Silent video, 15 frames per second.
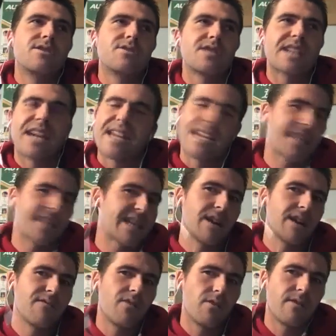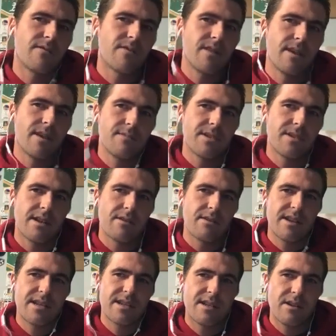just kind of get tired of voting for them, so they don't
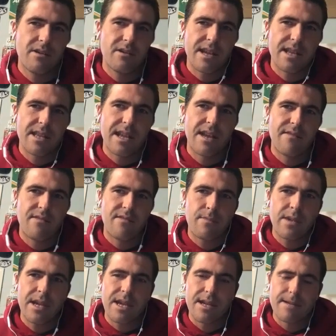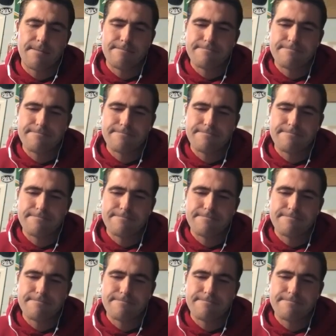necessarily get the MVP. And